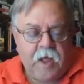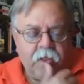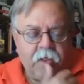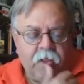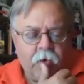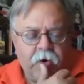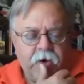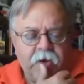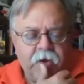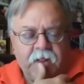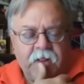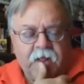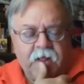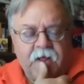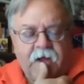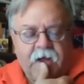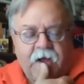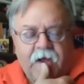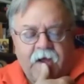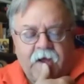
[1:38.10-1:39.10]
Loren, uh,
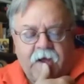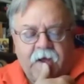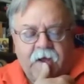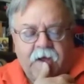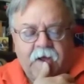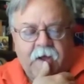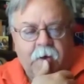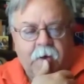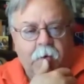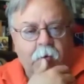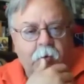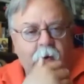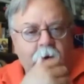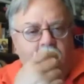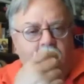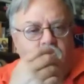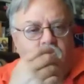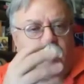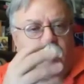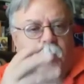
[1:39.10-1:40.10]

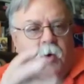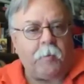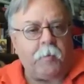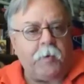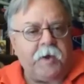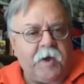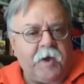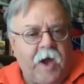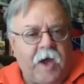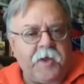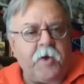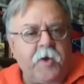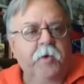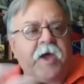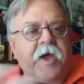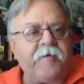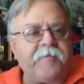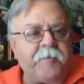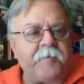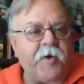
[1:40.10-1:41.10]
uh, we, I know
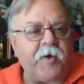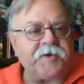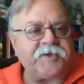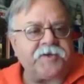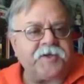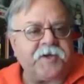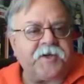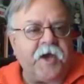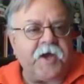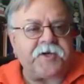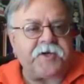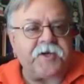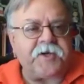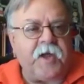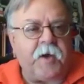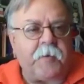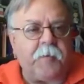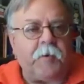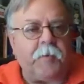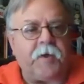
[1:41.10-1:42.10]
you have a presentation
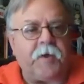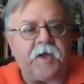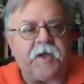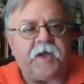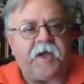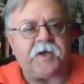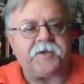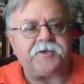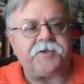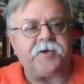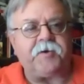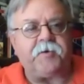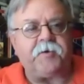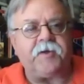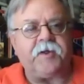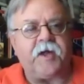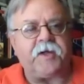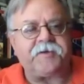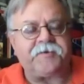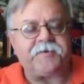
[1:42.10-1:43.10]
that we want to get to,
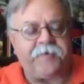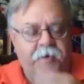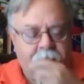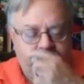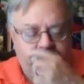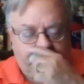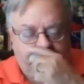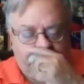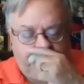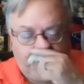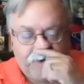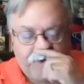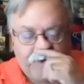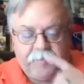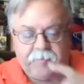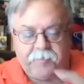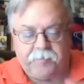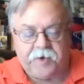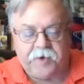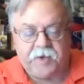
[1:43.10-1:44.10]
and that's very
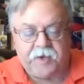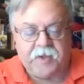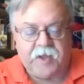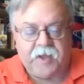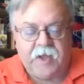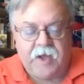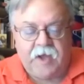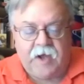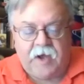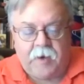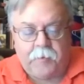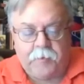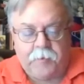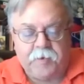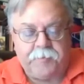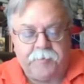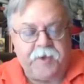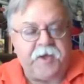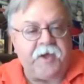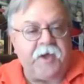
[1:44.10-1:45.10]
important, but I want
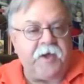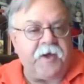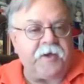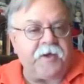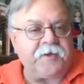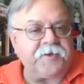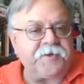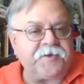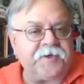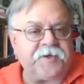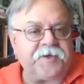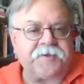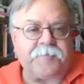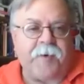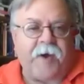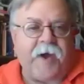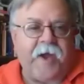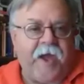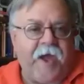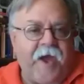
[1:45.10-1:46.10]
to begin just
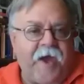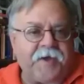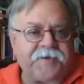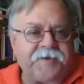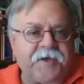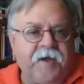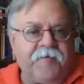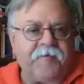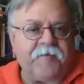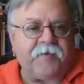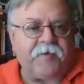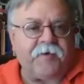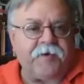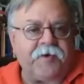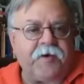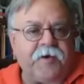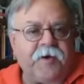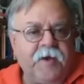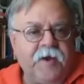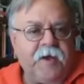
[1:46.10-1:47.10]
by asking
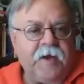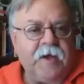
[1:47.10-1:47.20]
for